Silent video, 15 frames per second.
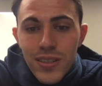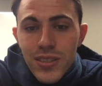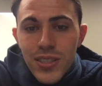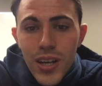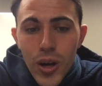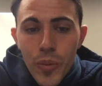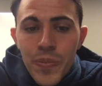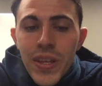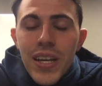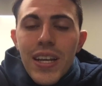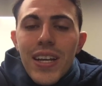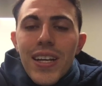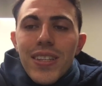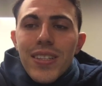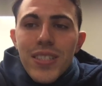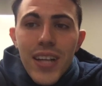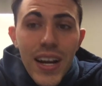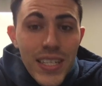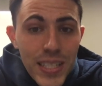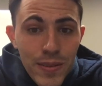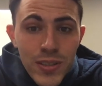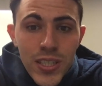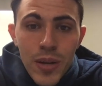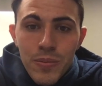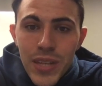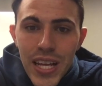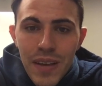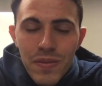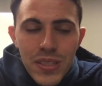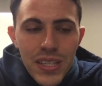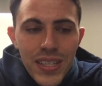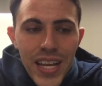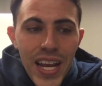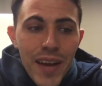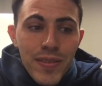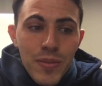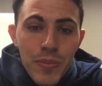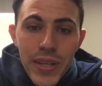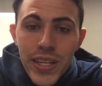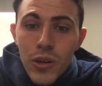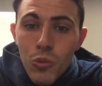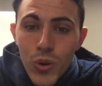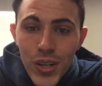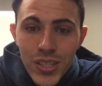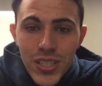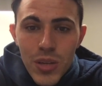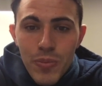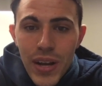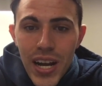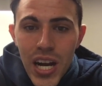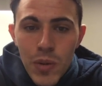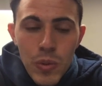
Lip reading: So the Giants have some names, and they have to make it work somehow.